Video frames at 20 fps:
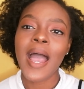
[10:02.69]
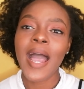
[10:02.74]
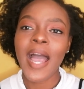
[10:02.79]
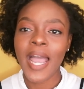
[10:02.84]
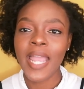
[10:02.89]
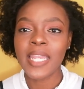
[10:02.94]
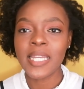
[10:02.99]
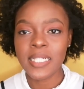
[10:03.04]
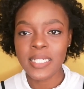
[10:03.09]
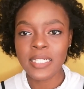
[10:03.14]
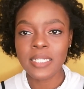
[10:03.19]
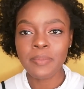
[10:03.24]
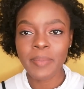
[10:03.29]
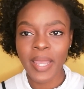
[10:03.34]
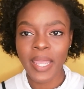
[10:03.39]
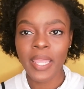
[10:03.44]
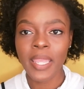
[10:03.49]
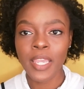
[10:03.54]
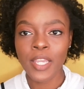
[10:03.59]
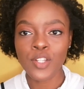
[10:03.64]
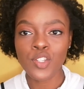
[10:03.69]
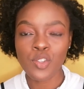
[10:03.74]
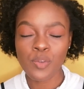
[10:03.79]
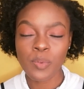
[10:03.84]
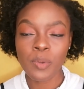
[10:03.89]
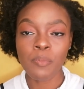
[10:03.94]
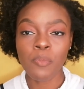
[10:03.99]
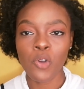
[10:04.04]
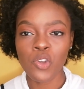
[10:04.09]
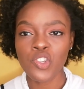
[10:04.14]
I need my hair
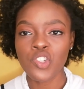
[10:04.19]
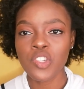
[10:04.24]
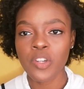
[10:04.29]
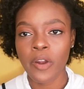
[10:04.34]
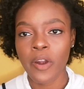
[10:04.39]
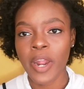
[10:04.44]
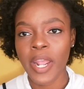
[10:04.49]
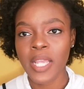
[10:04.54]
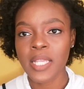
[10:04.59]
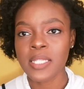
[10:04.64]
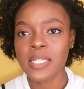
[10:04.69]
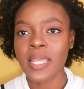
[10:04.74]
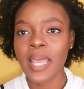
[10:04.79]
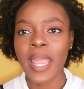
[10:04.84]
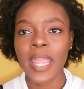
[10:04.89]
to be moisturized.